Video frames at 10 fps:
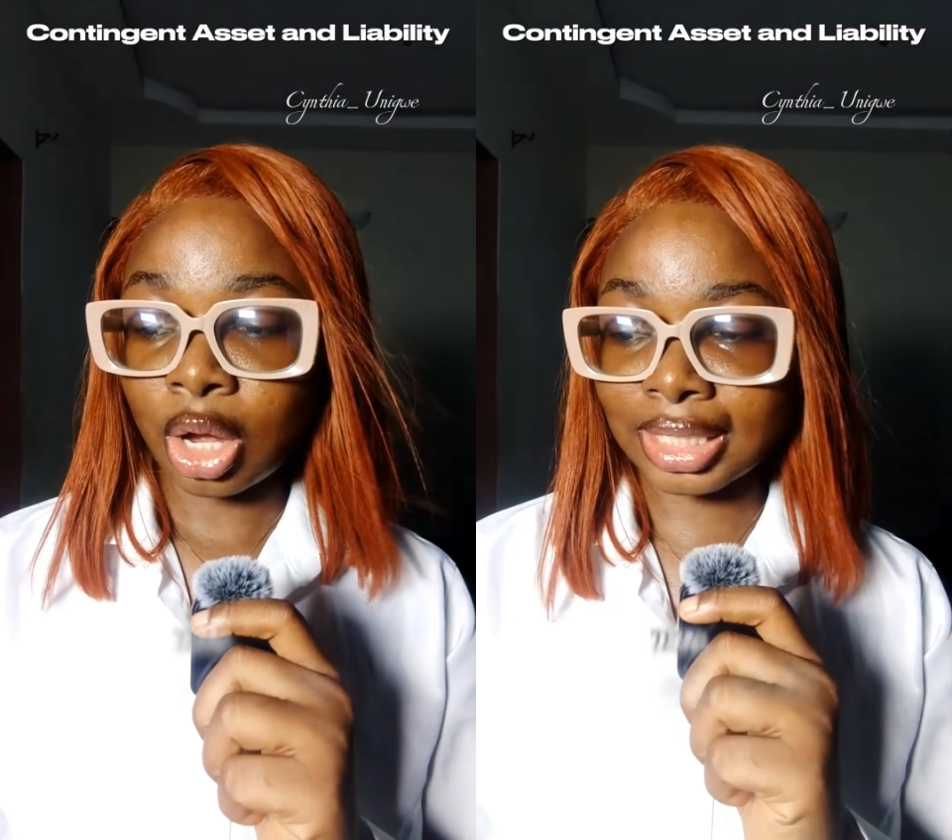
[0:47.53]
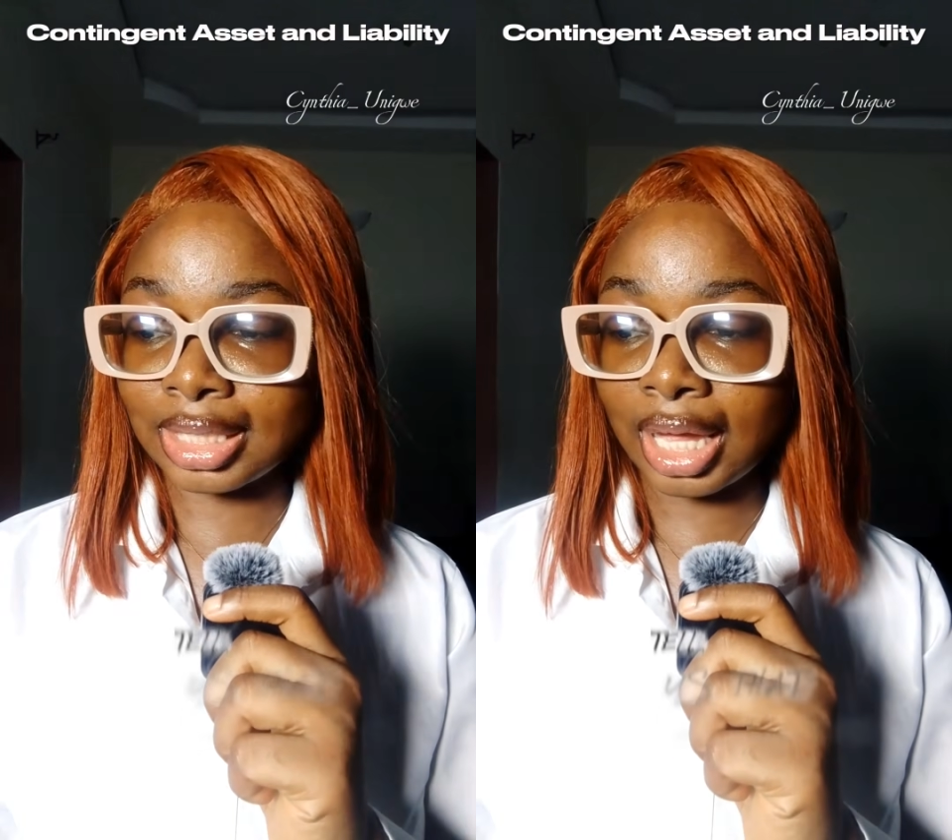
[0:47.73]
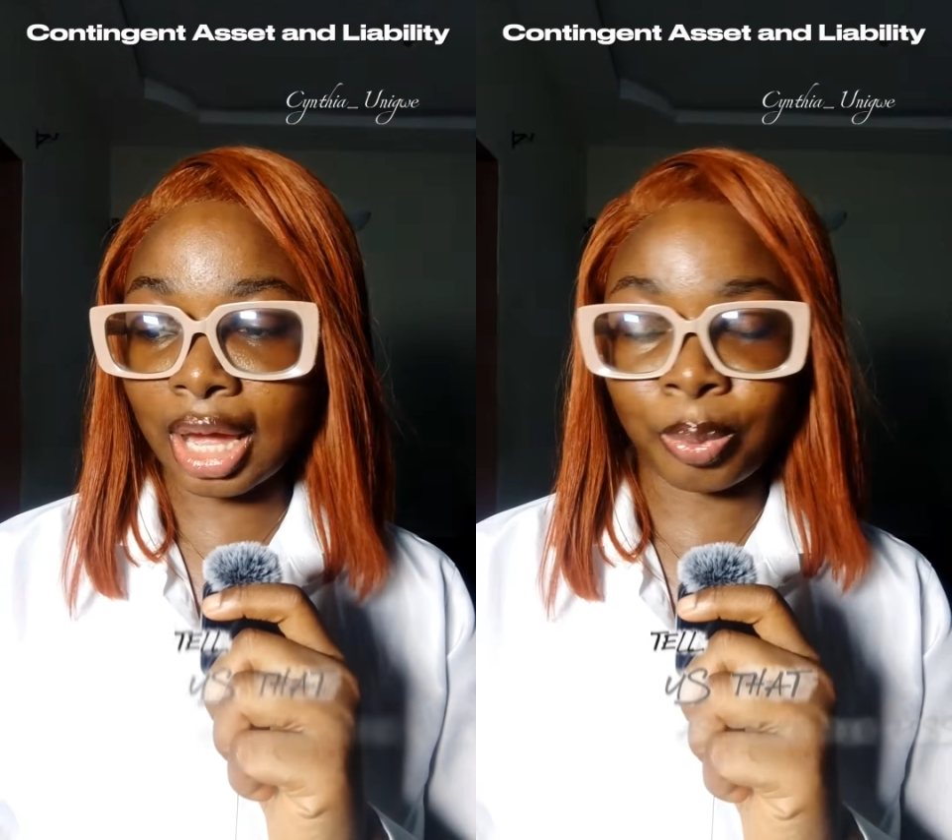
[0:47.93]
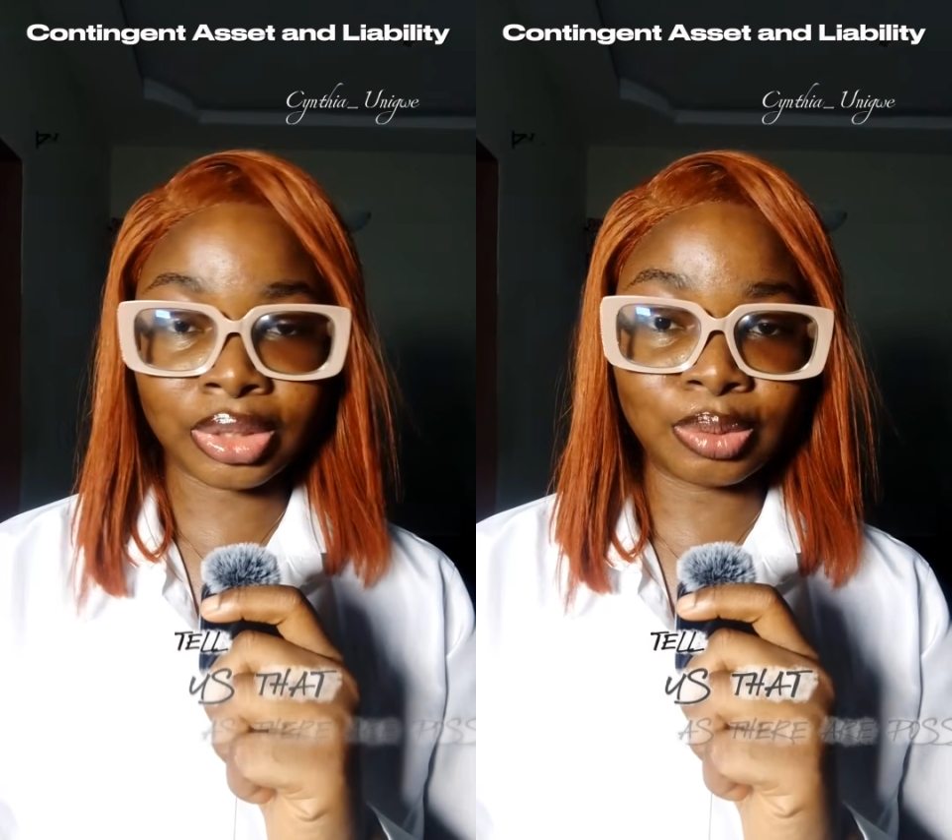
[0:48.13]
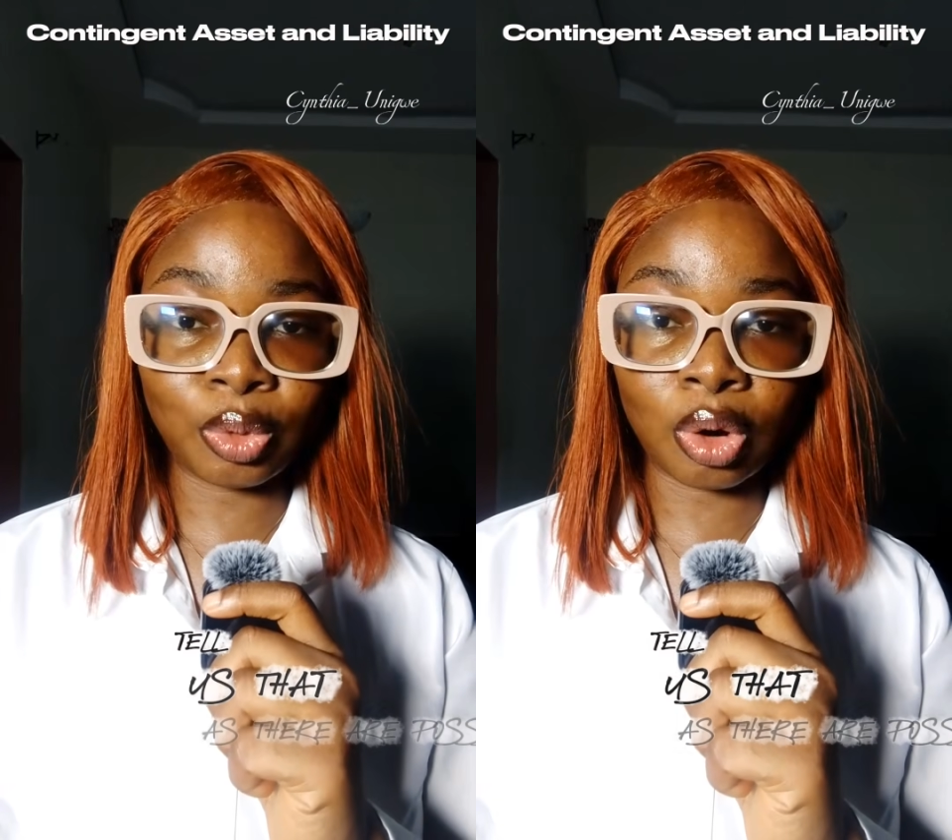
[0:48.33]
as they are
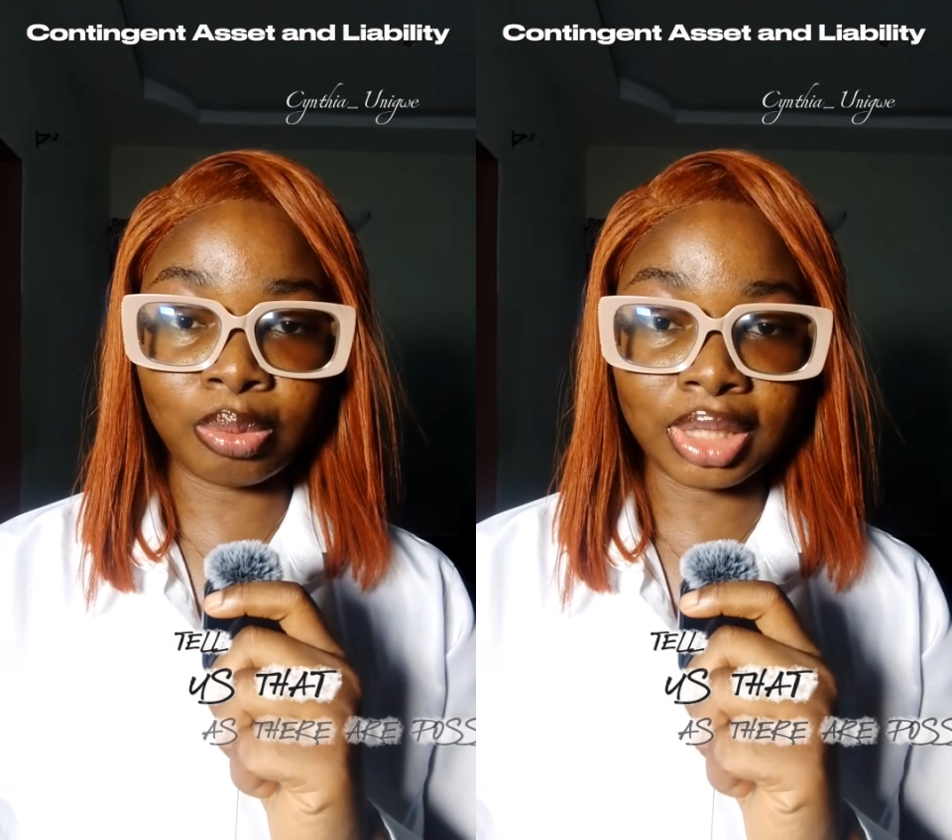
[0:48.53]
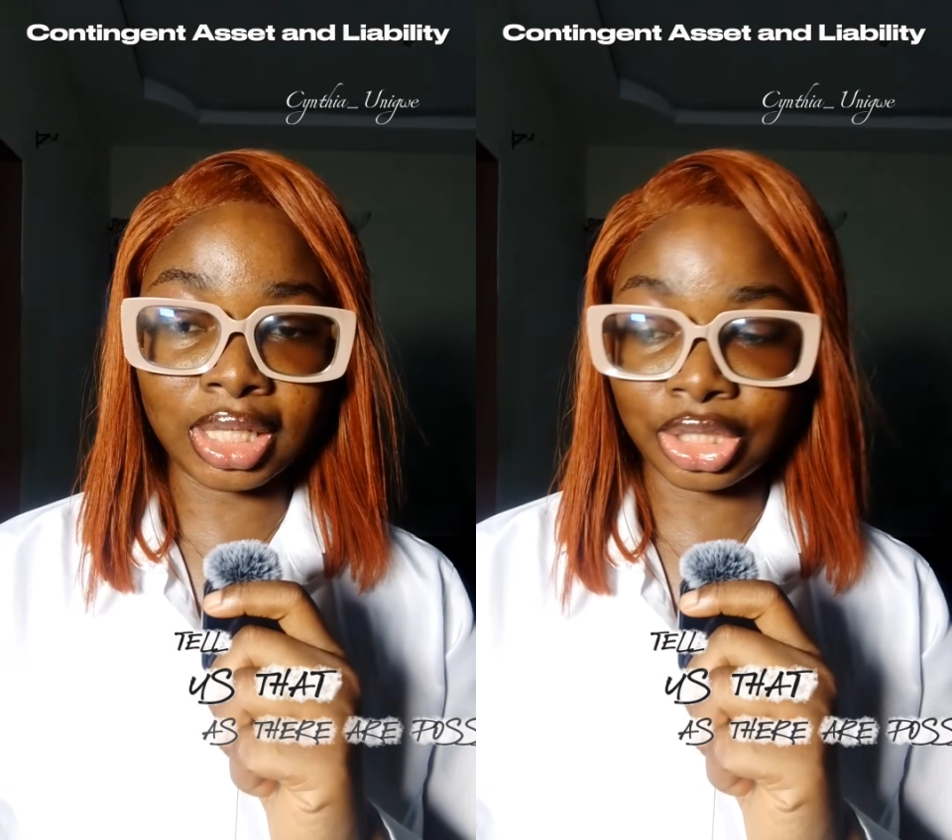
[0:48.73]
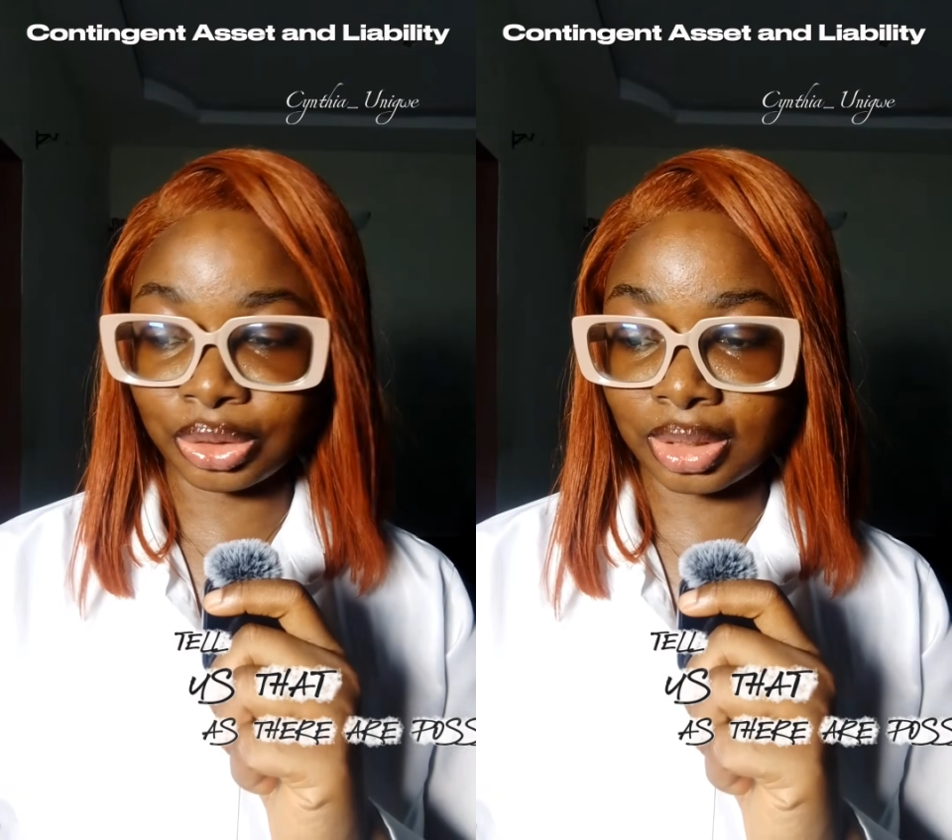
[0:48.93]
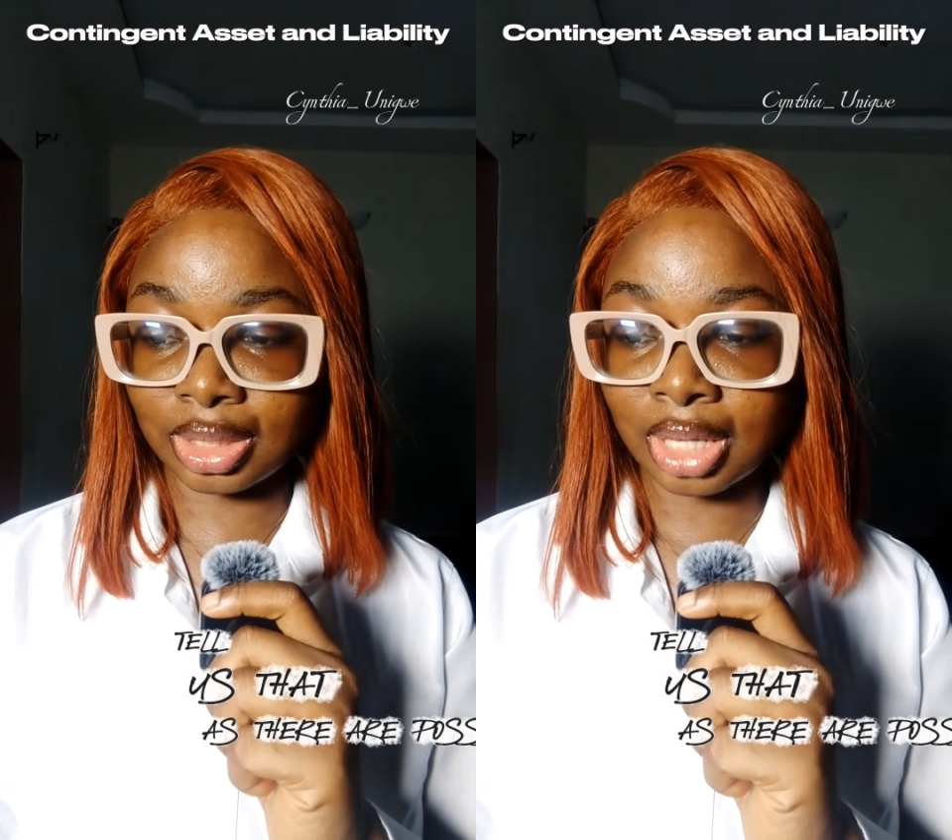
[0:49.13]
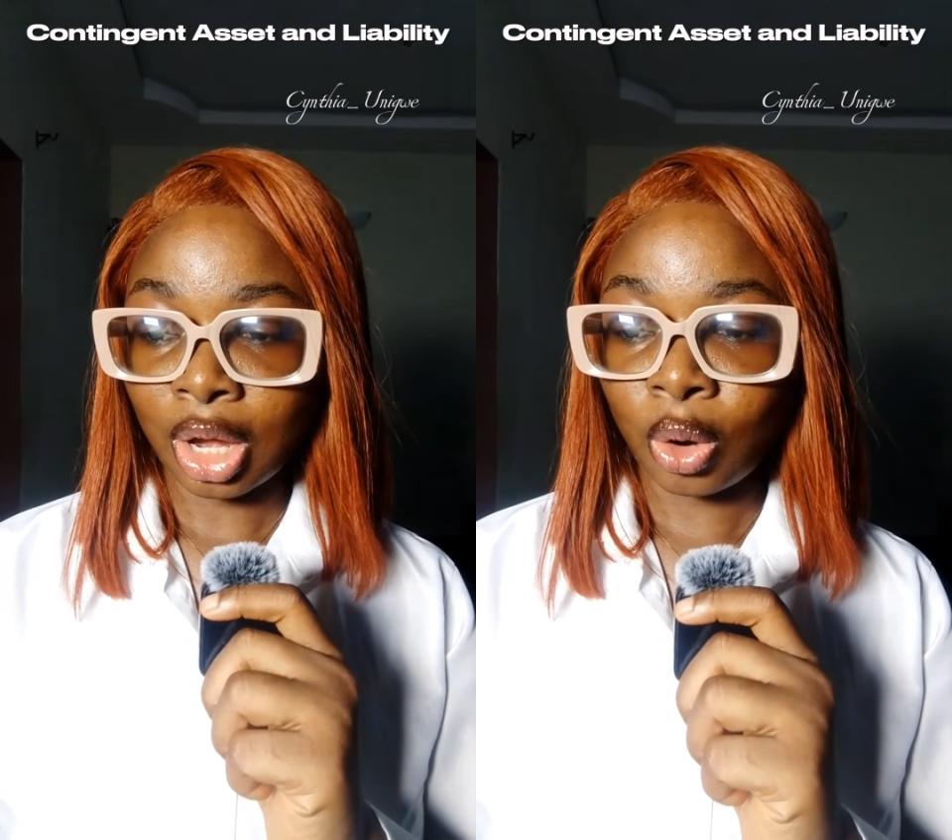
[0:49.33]
possible
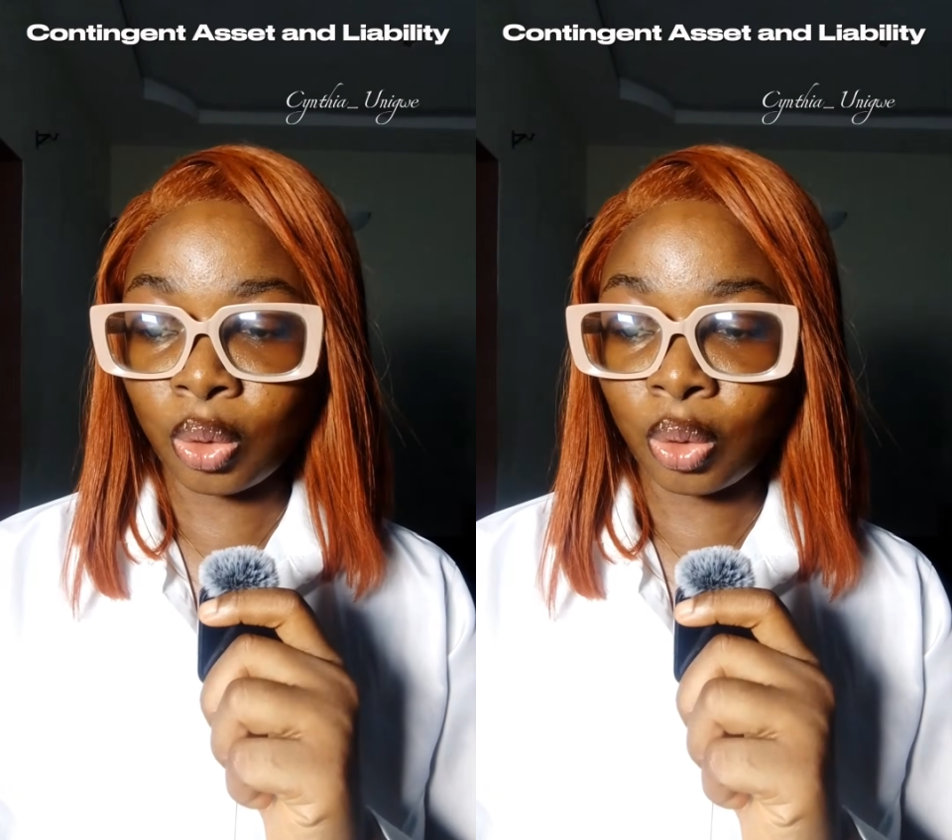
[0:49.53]
obligations